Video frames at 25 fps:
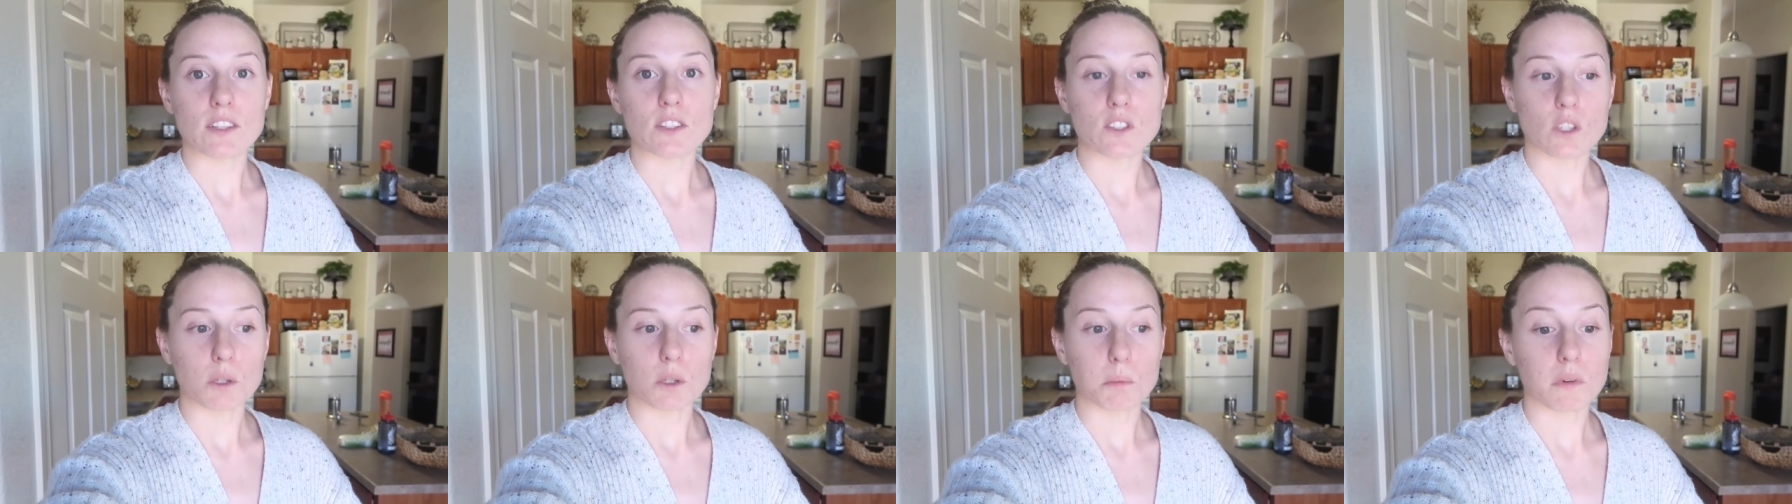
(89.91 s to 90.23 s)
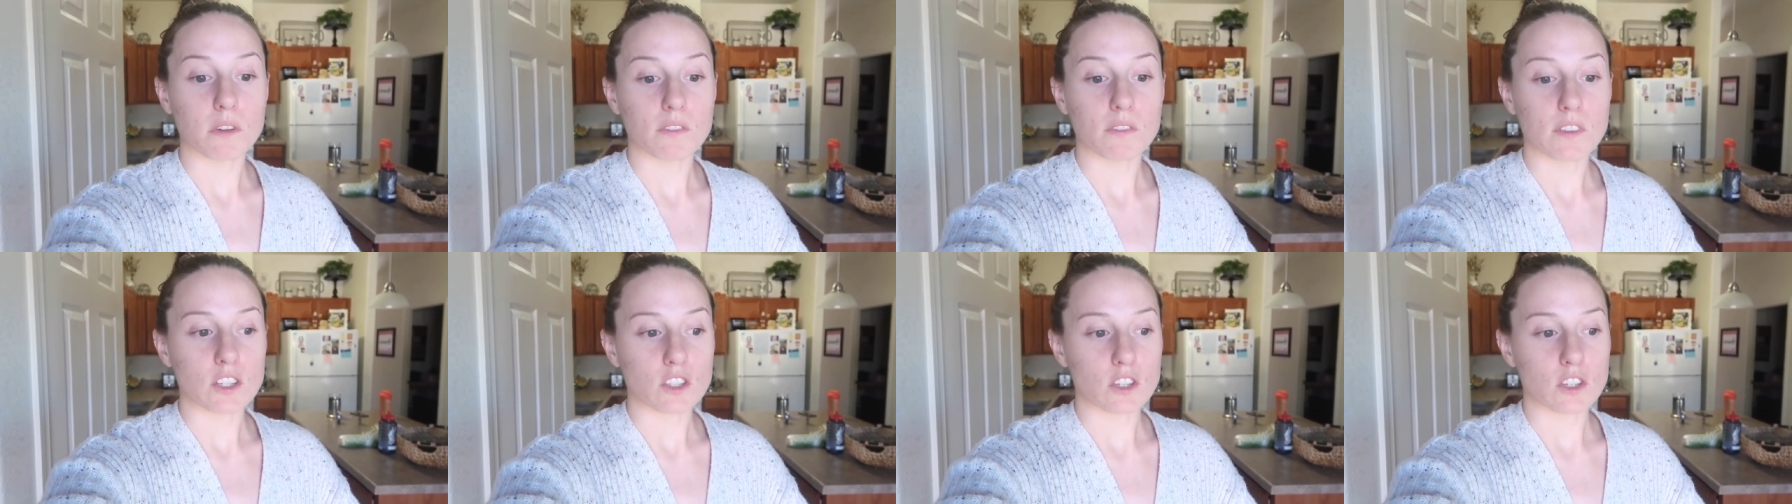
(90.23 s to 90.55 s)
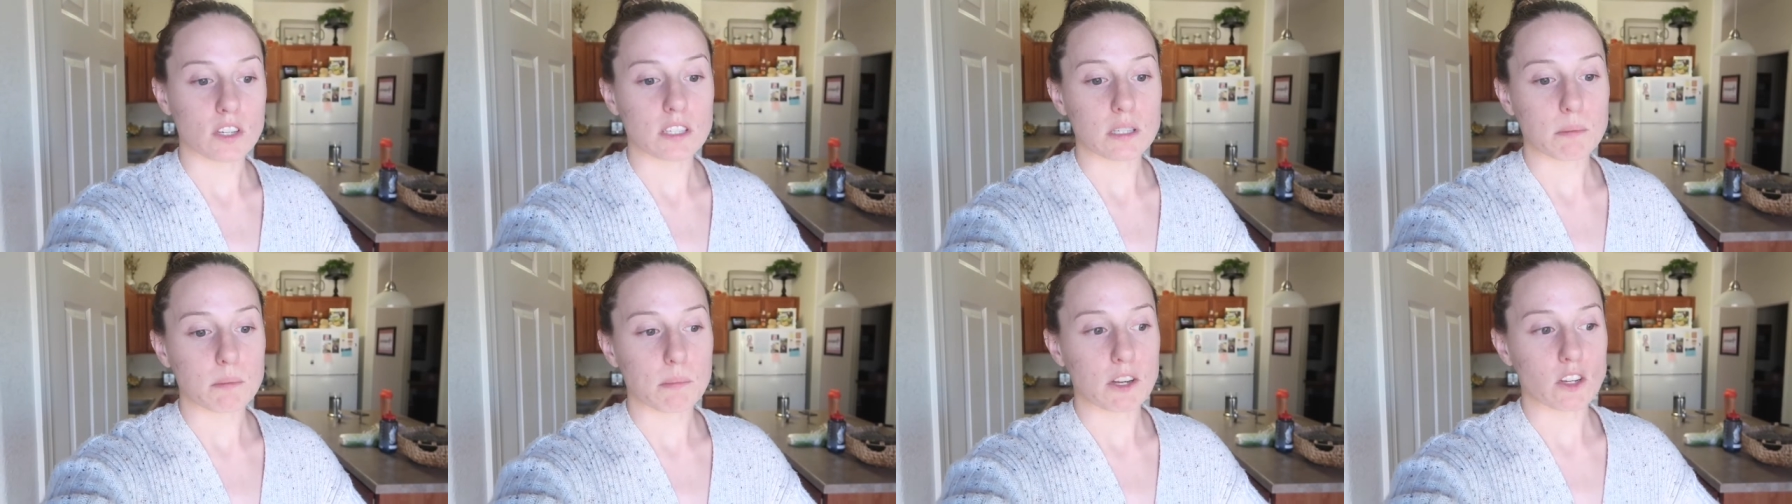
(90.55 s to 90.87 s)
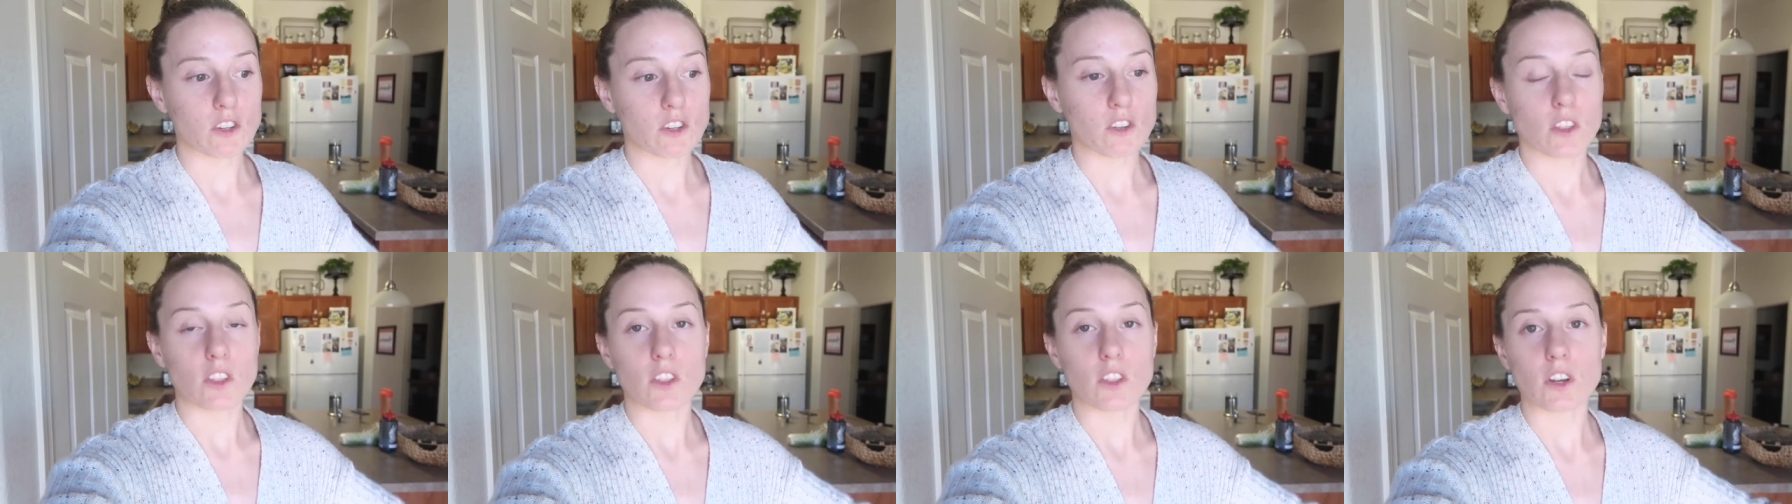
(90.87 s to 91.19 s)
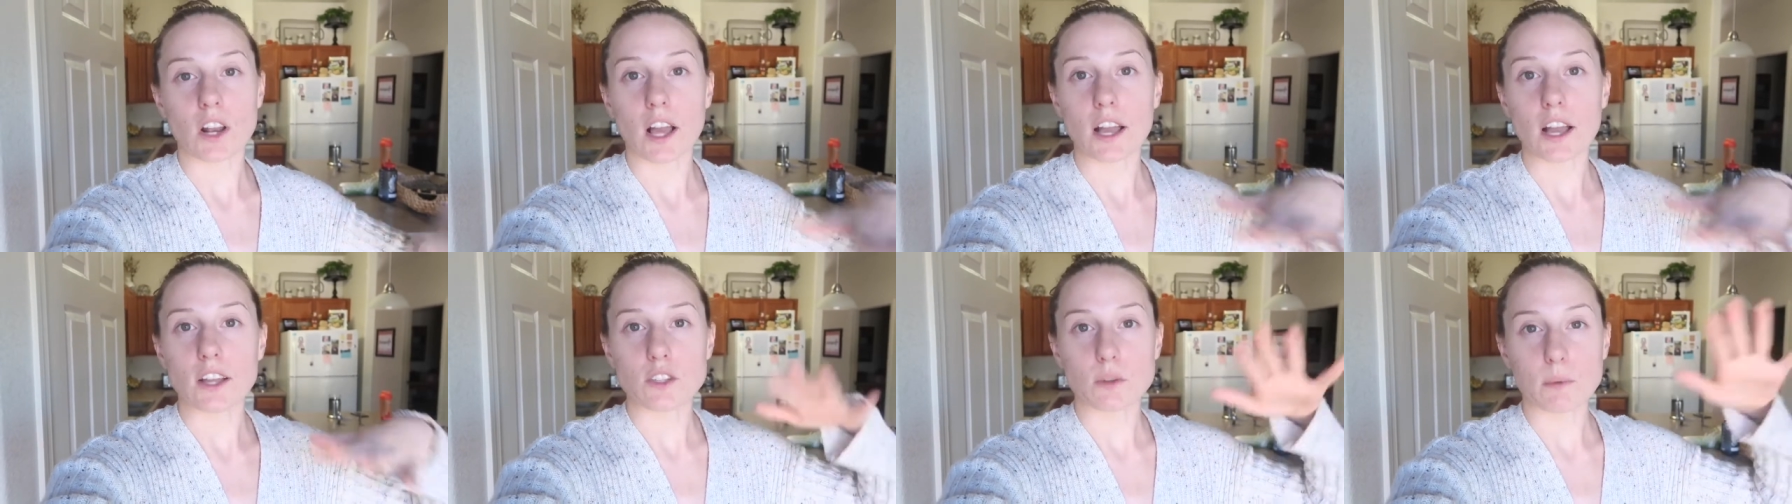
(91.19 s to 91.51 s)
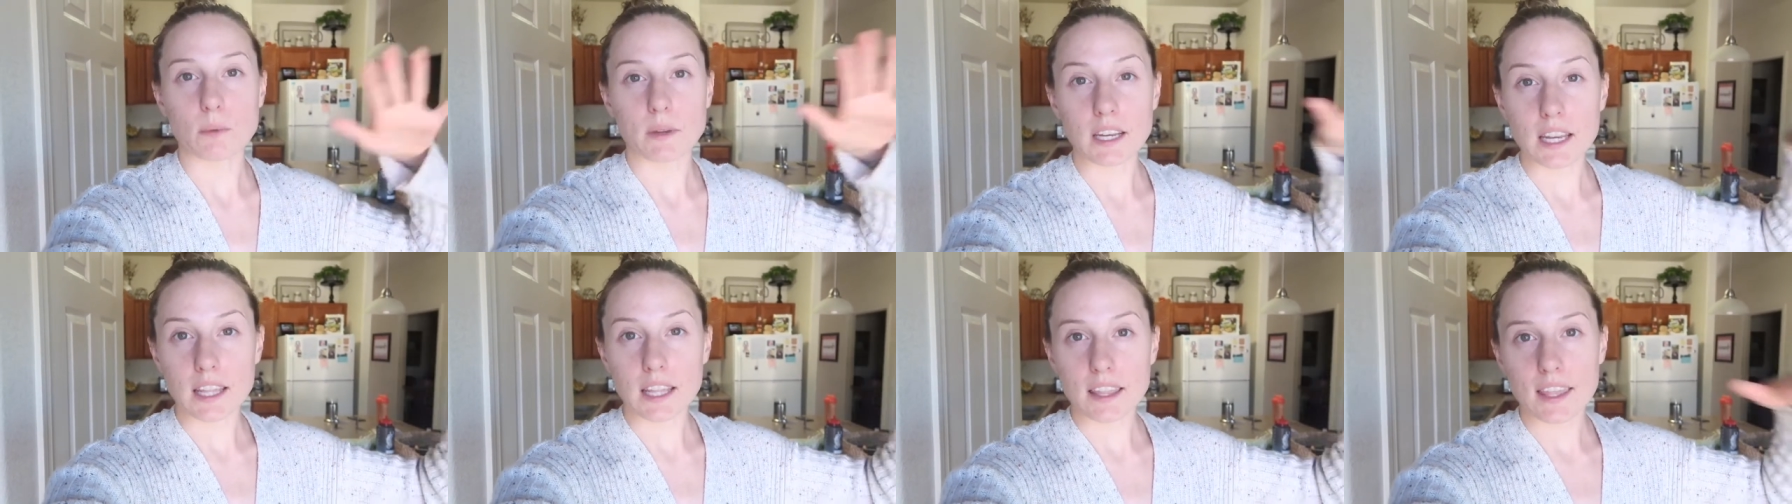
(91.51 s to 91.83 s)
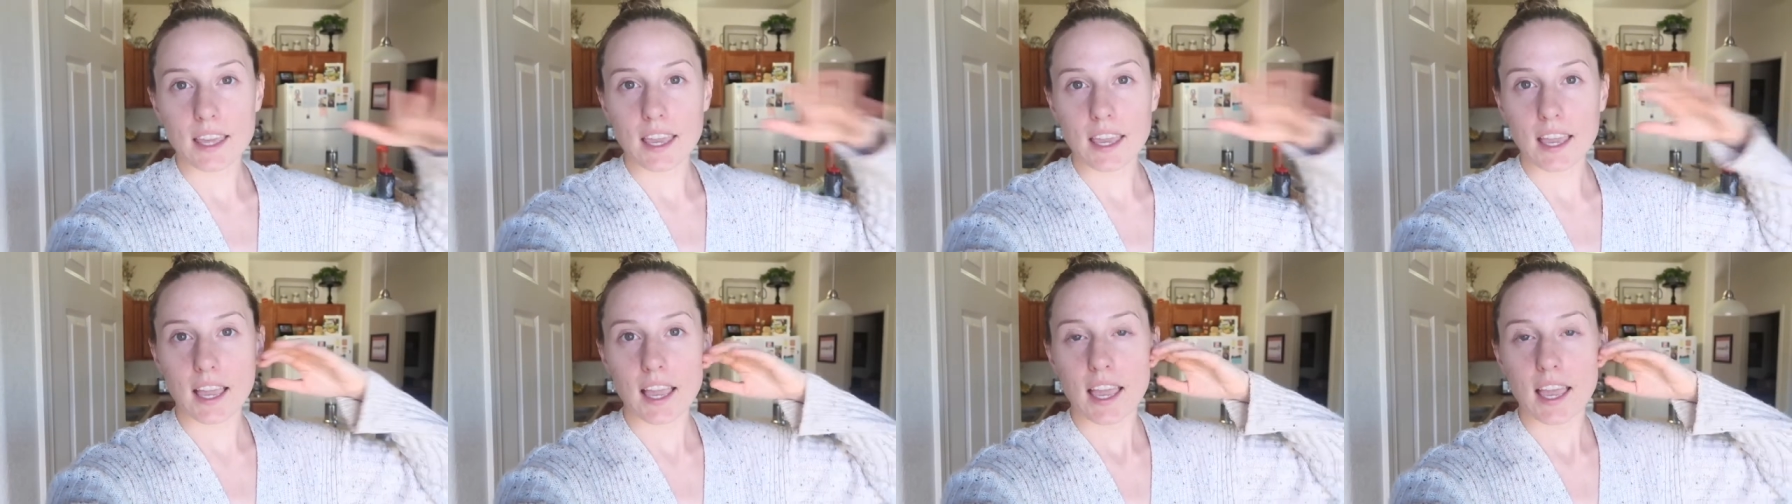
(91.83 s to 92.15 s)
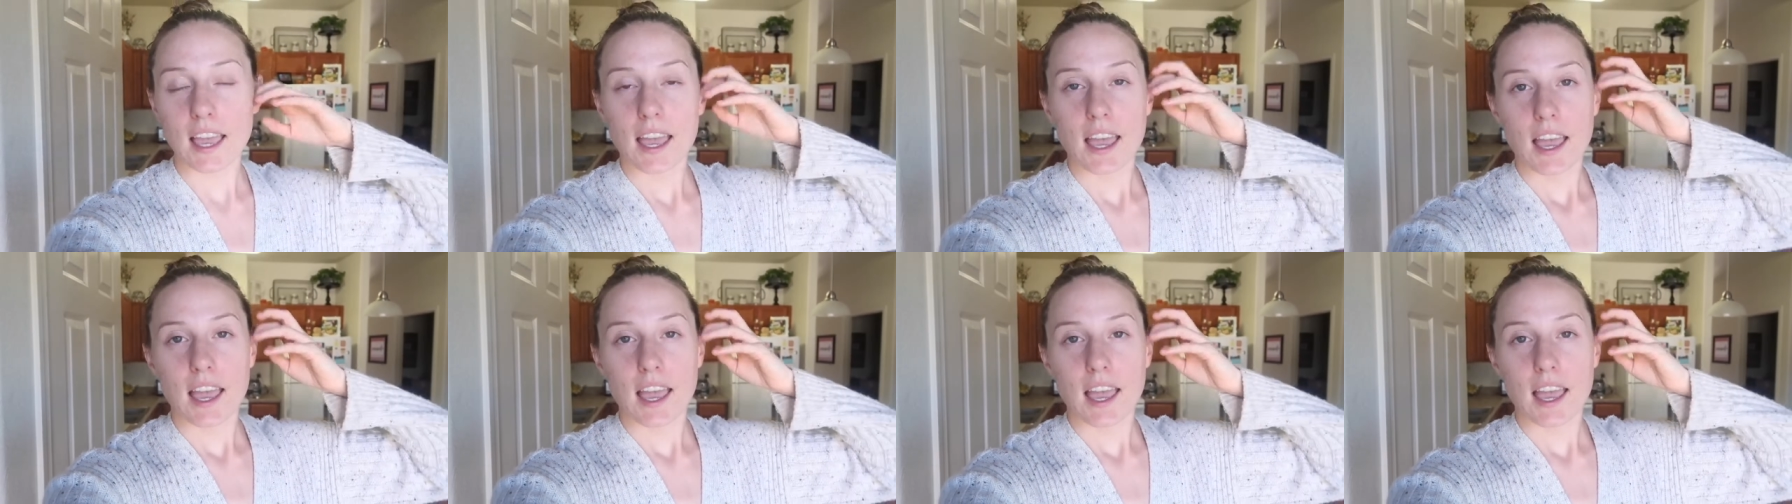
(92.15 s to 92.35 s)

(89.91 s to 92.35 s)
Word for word: supervision to make sure that they're not doing anything